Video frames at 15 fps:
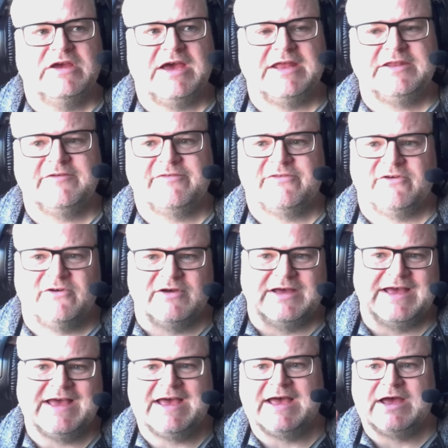And they thought,
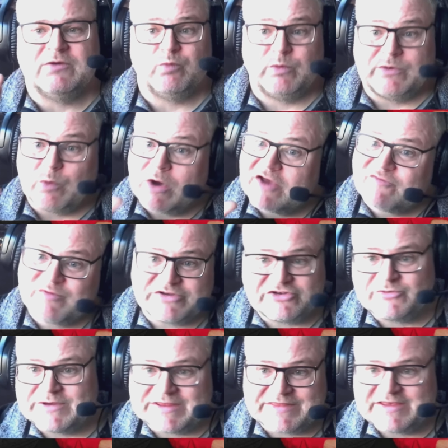ah, well, what if we
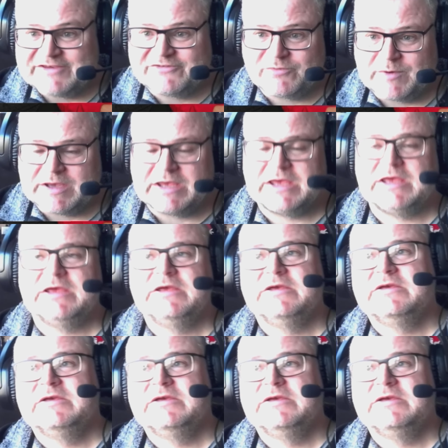do it this way?